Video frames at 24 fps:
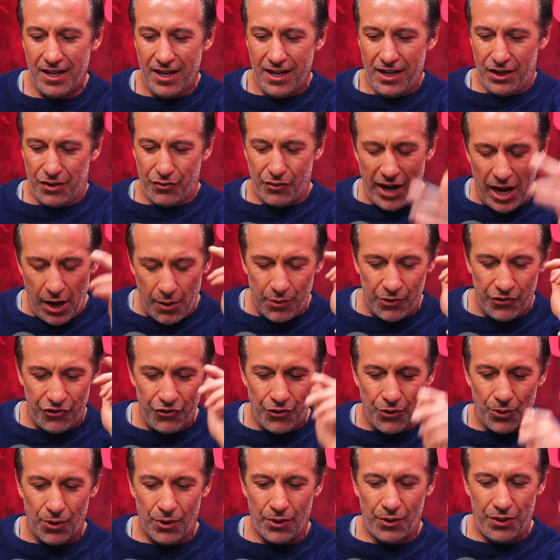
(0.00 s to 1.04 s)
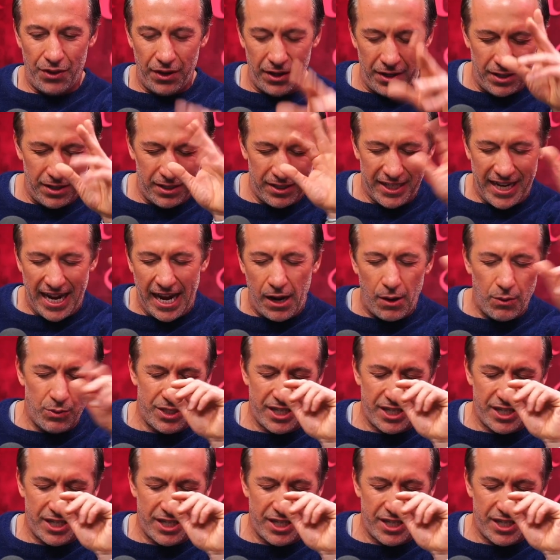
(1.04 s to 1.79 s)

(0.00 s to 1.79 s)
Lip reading: 3 hours north in a cow